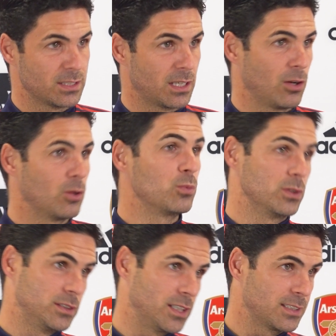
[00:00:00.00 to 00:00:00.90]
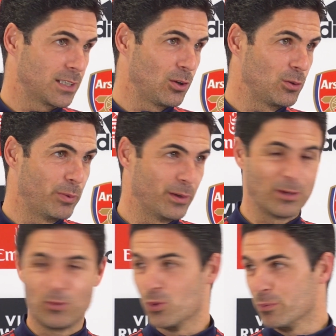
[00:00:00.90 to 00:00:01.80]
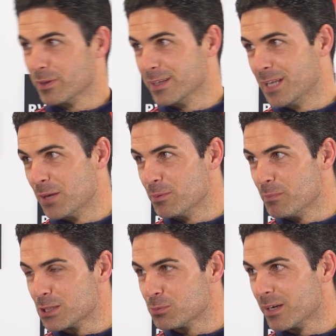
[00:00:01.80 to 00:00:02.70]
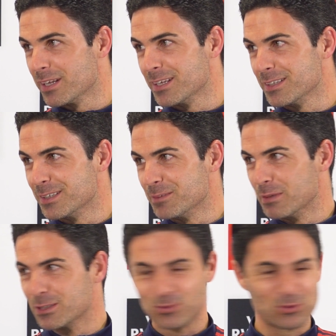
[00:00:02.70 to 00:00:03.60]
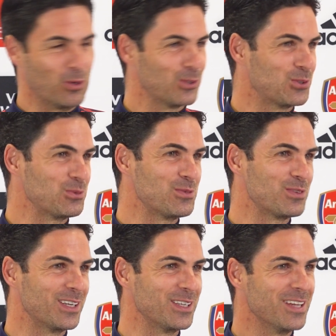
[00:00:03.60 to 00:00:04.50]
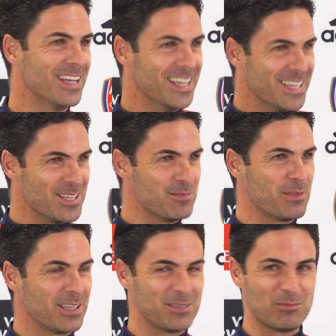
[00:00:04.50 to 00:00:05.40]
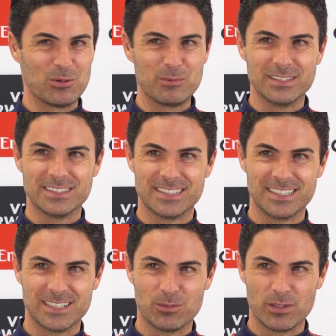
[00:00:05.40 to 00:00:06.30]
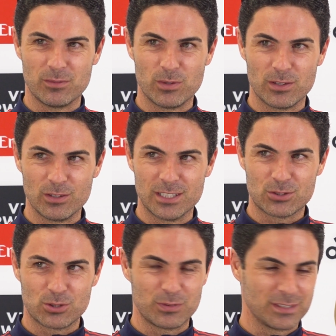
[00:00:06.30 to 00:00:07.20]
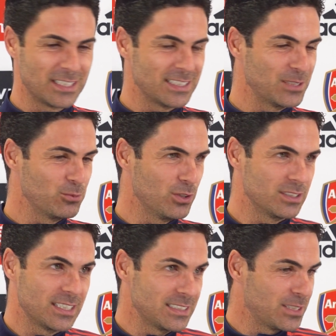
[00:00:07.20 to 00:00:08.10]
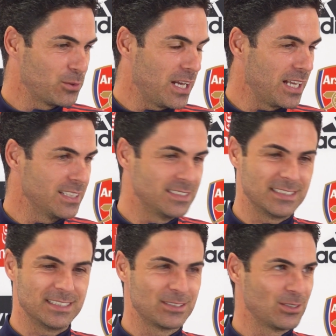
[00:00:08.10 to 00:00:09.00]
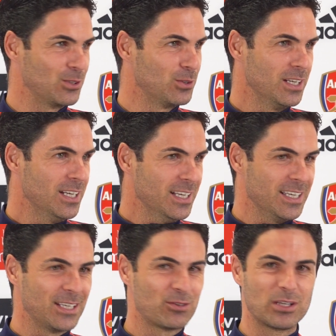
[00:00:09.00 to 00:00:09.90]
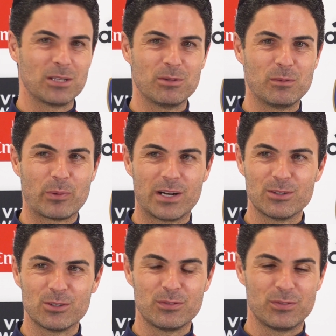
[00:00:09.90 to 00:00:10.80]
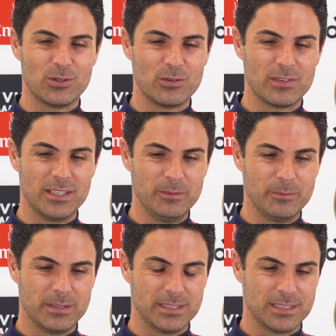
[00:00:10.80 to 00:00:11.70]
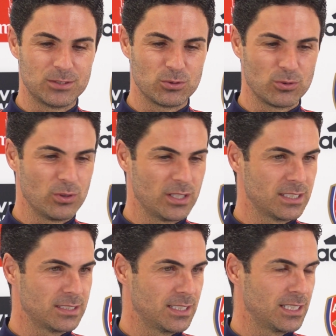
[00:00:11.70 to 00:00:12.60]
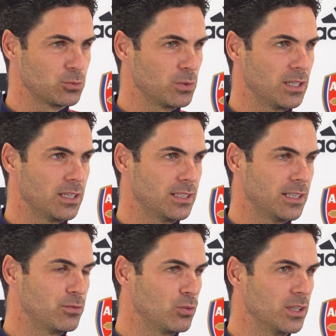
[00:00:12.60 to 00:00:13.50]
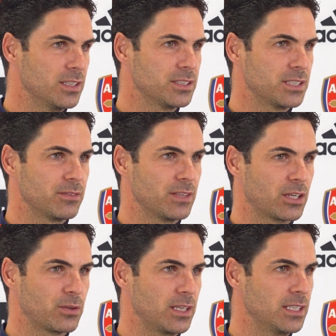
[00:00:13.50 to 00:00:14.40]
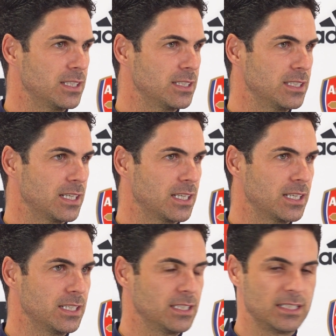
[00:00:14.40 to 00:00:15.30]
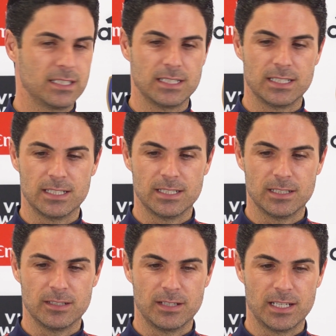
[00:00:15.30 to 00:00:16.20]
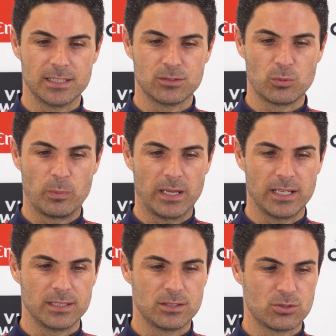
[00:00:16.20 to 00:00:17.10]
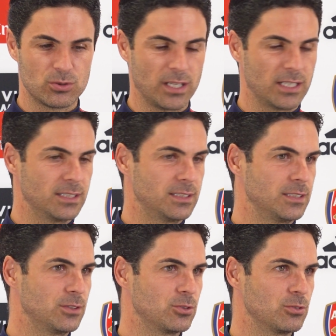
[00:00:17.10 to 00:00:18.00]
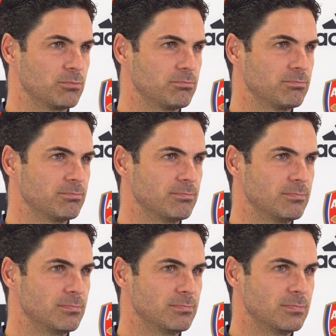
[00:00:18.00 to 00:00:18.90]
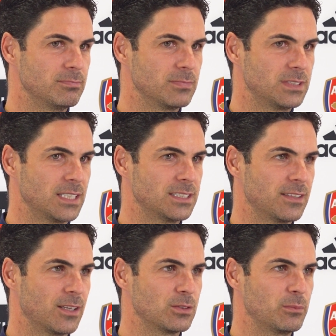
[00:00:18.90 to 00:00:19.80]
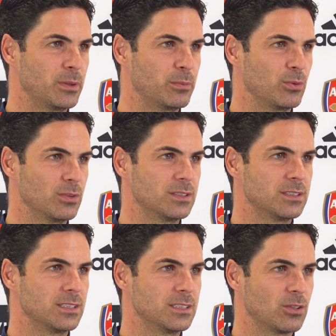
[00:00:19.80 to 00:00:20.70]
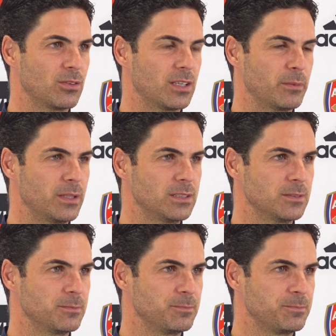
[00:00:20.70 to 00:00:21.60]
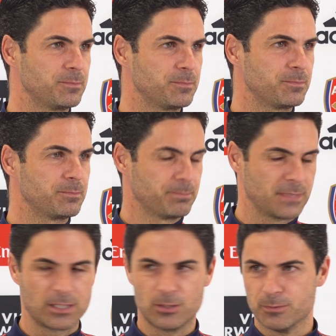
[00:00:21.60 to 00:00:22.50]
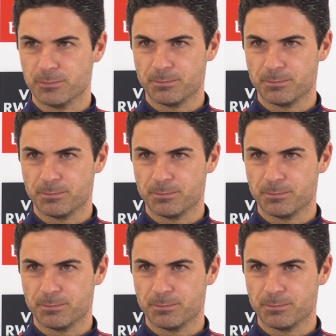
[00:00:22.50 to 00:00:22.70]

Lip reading: as a club, which as a club they've been much better than the men's football, to be fair, in many moments with all the trophies that they won. That's the reality. So incredibly proud of them to do that, and as well they fully deserve the credit that they are getting, and to play tonight into 60,000 people, it's something amazing. Thank you.